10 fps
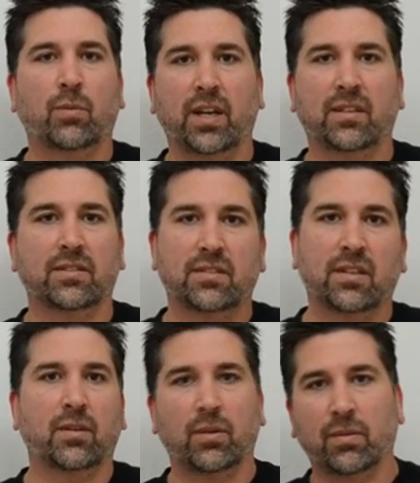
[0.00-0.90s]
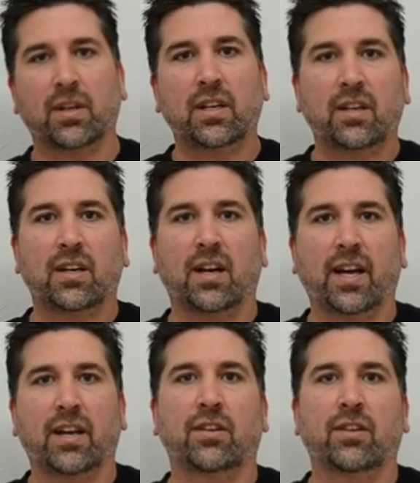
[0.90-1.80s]
of waiting. So I
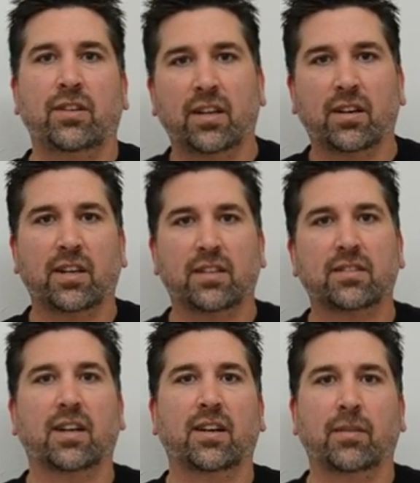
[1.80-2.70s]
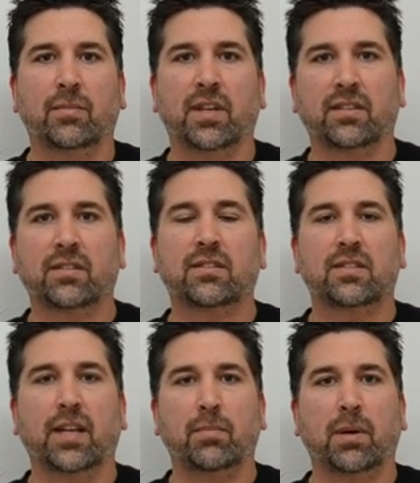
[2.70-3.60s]
had a good year. I decided I'm going to
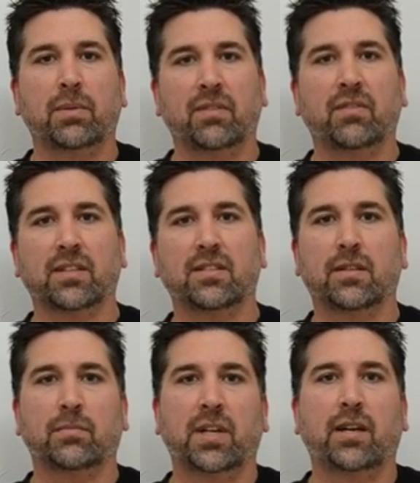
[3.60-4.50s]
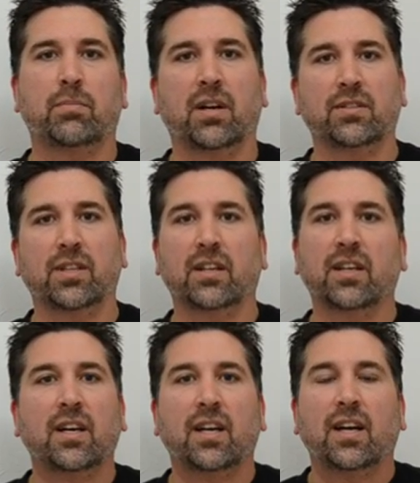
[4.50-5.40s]
step up and invest in the banana project.
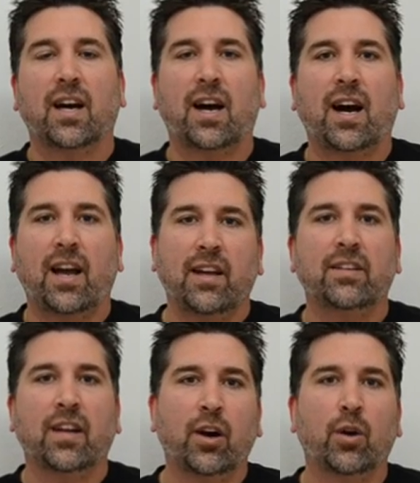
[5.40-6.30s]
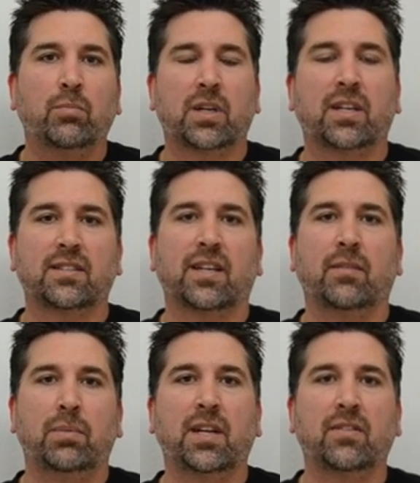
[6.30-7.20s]
I know because
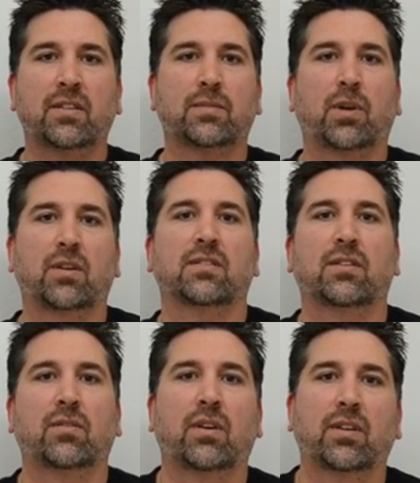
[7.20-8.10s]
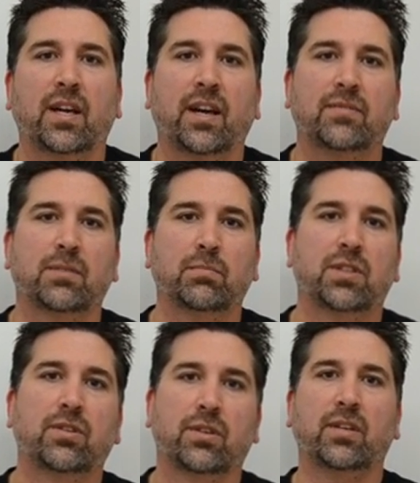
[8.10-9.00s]
I've been in this market so long, I have some
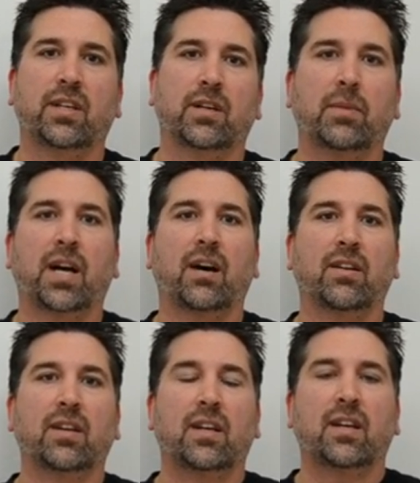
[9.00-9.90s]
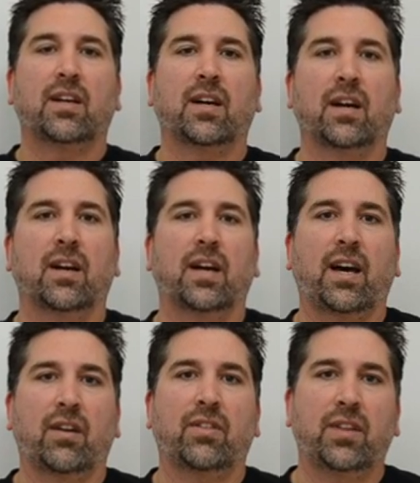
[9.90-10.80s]
maturity about
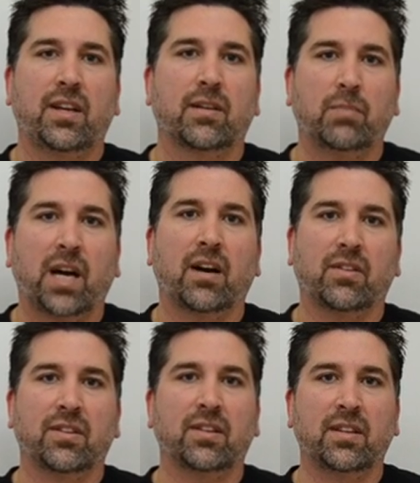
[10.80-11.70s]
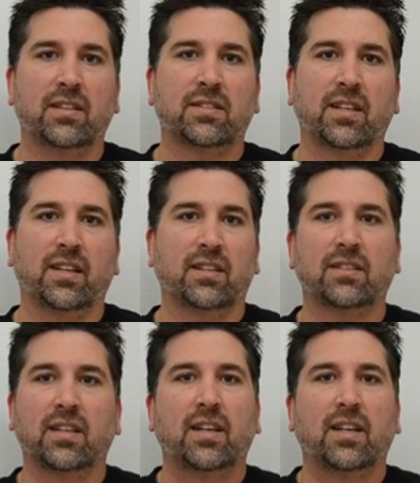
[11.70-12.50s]
how to think about these things.